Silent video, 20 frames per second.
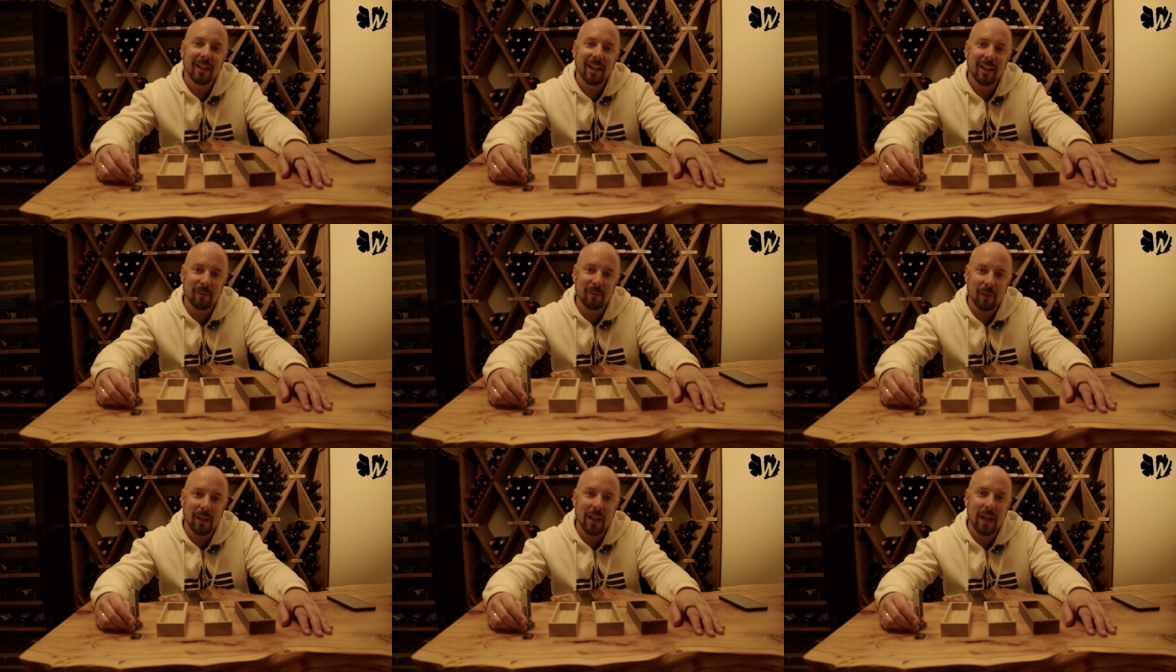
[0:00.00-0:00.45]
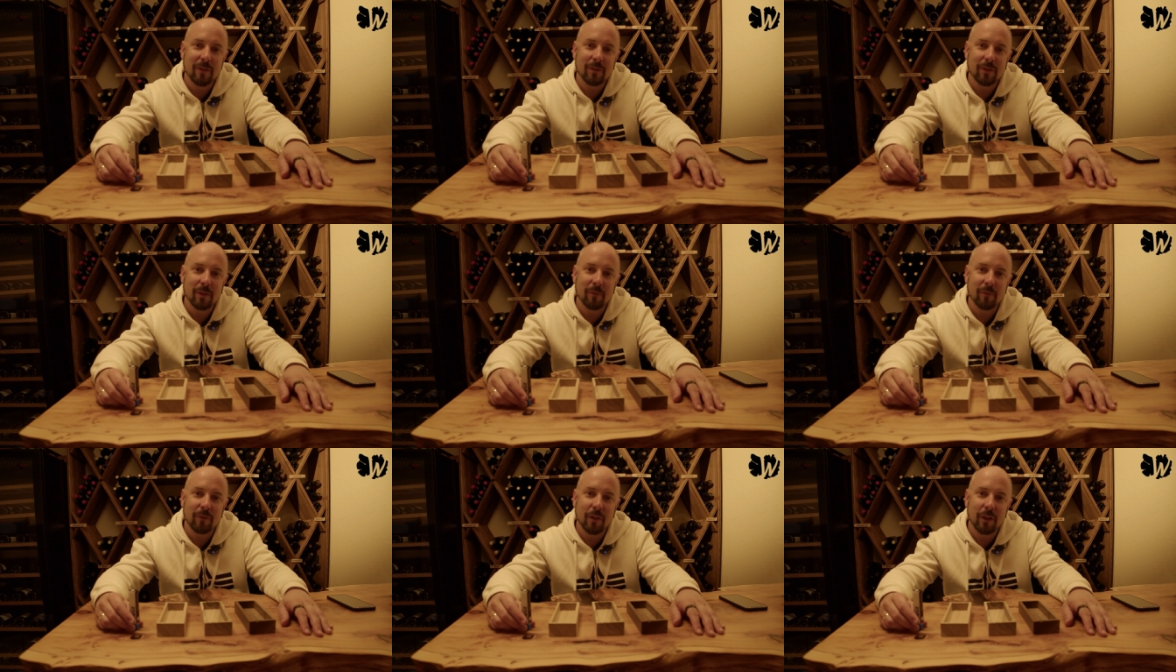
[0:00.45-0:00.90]
and we'll have
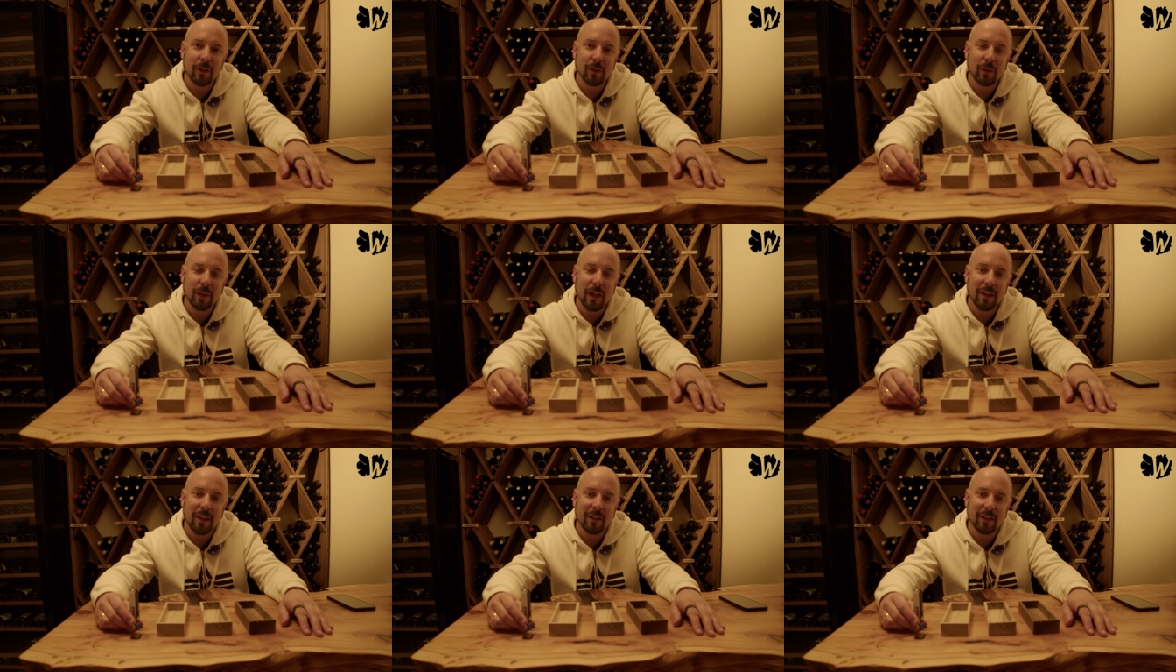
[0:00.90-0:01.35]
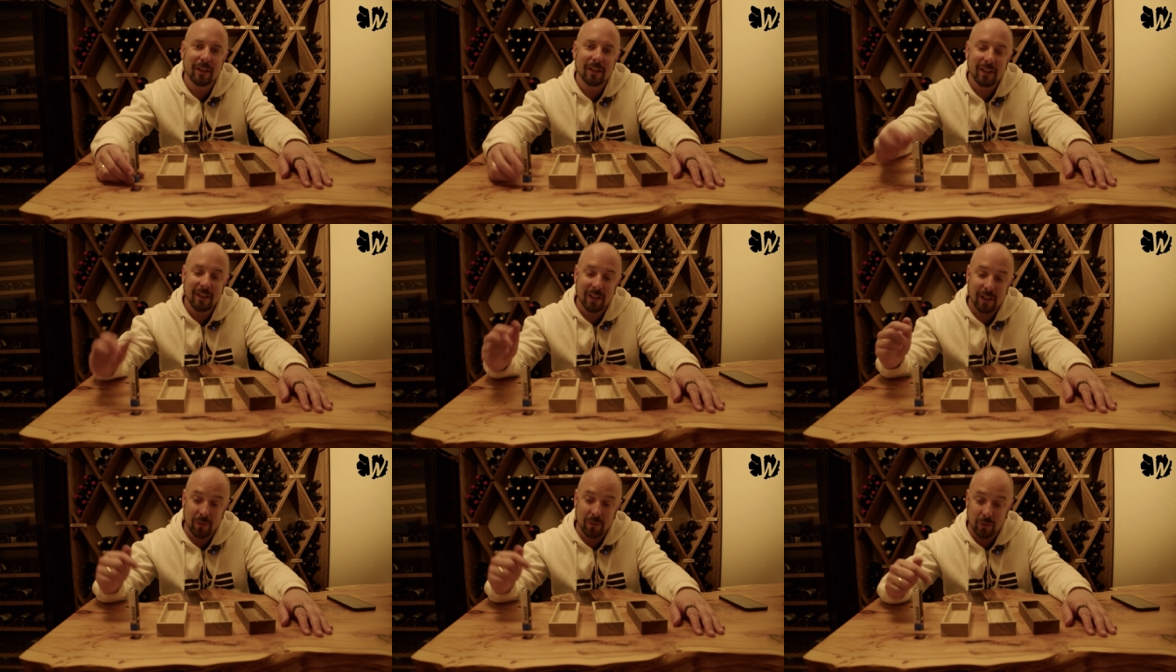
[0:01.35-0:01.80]
some fun together.
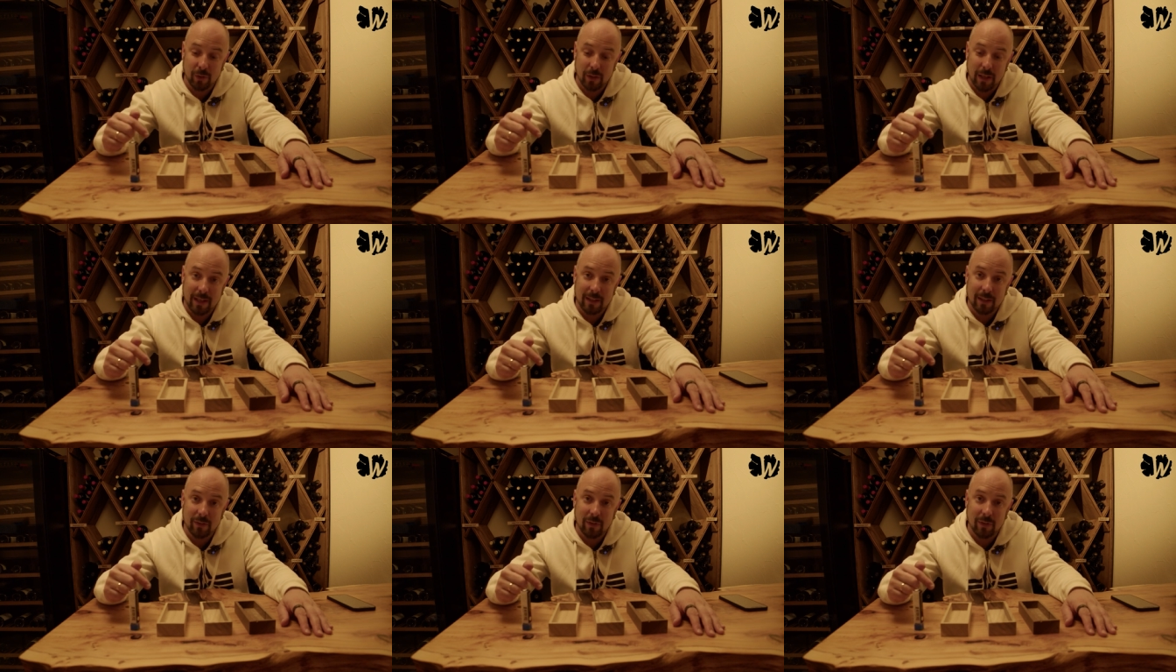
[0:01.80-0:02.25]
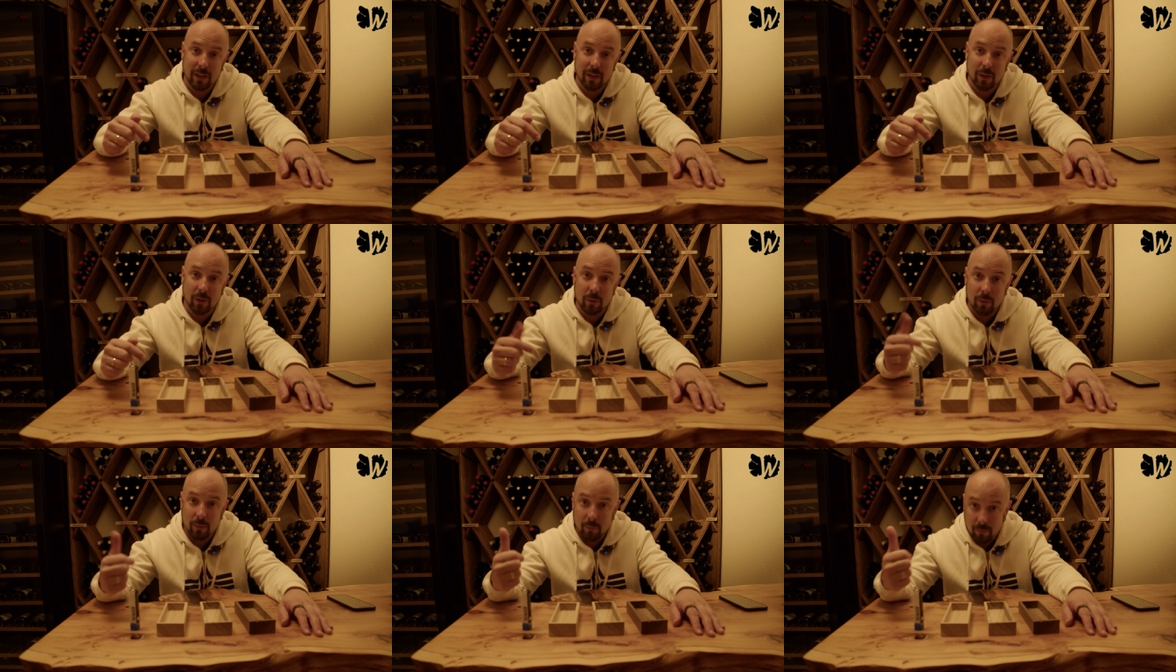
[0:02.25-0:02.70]
If you liked the
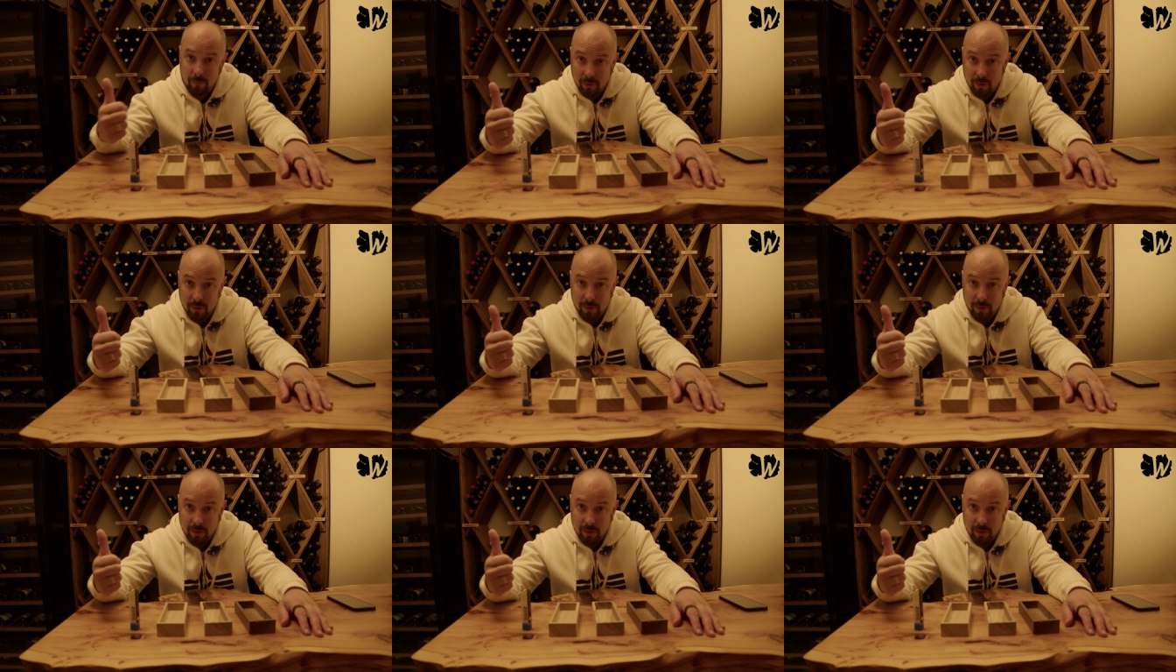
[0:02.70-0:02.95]
video,